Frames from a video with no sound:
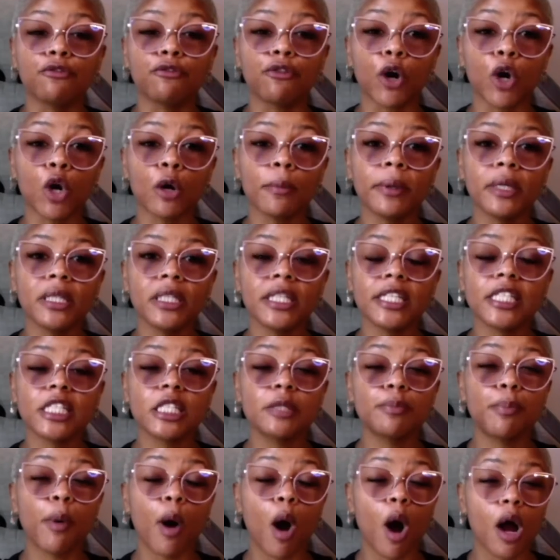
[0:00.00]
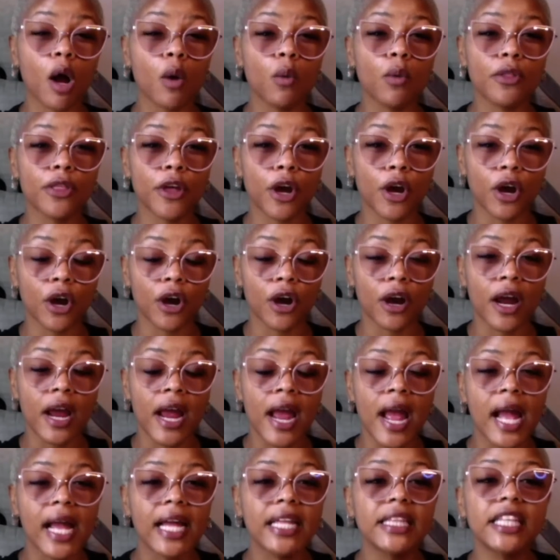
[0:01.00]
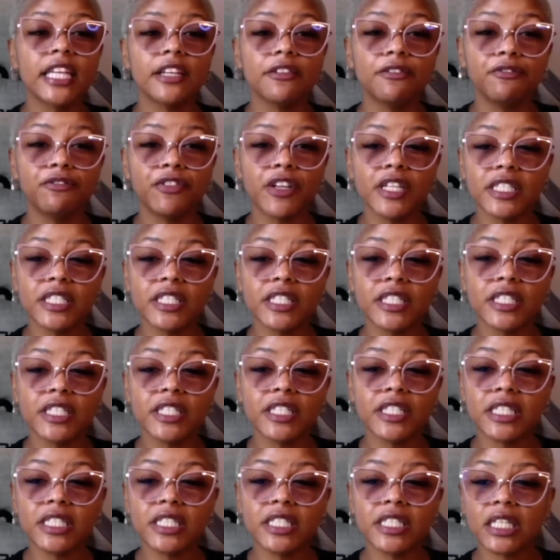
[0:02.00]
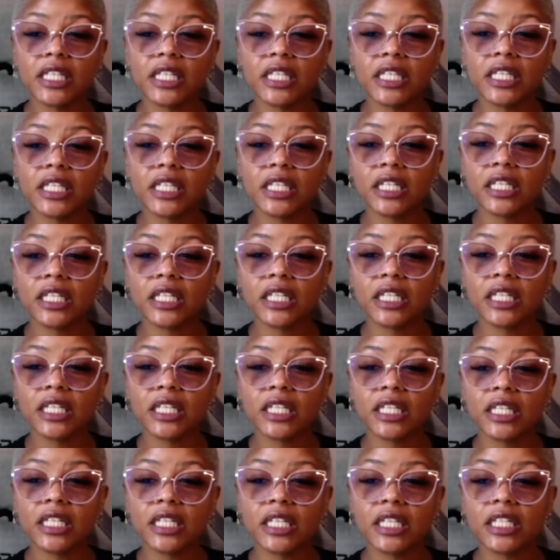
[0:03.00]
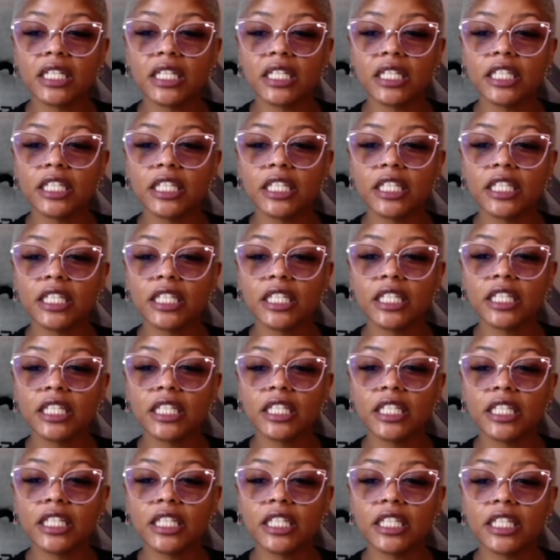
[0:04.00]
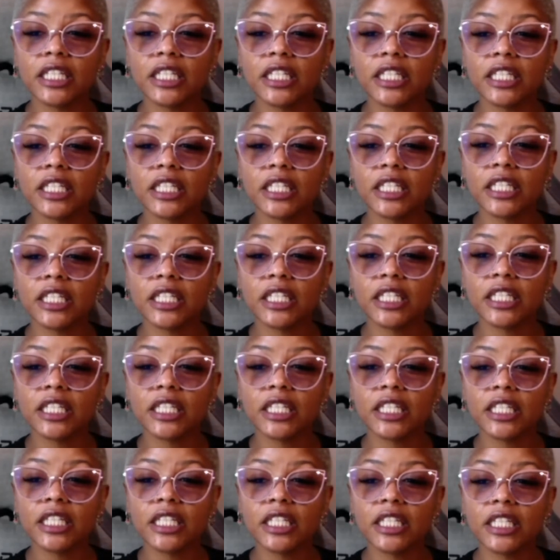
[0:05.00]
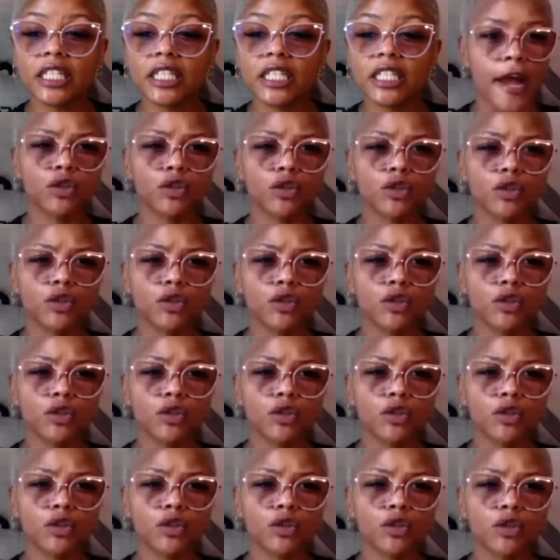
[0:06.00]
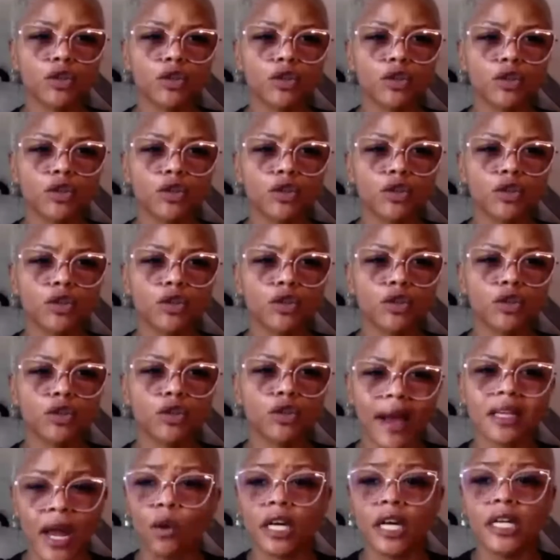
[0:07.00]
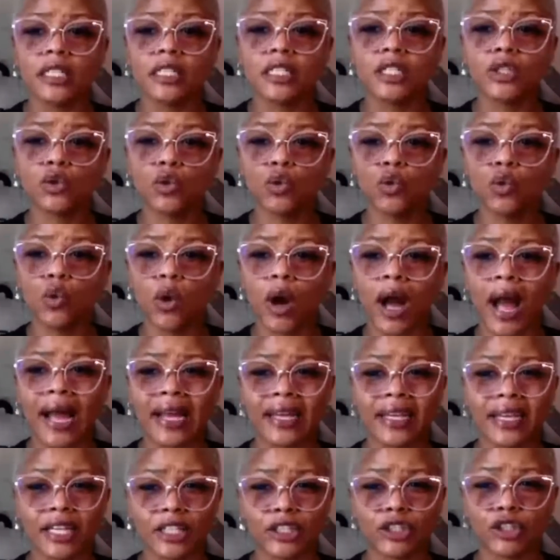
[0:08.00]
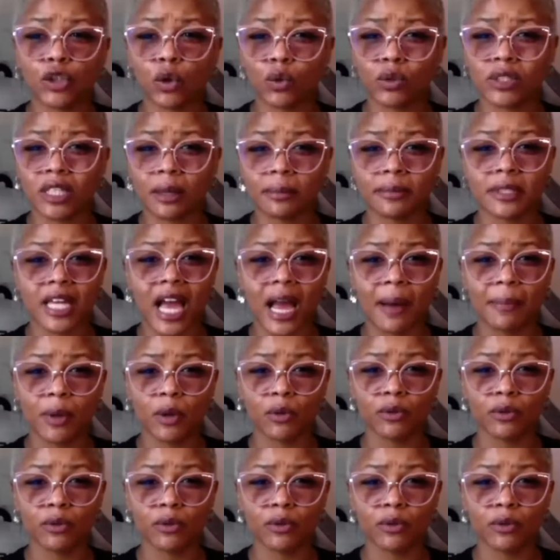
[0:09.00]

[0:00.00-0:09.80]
verbally spar with her and then physically want to impose yourself on her, trying to hug her in order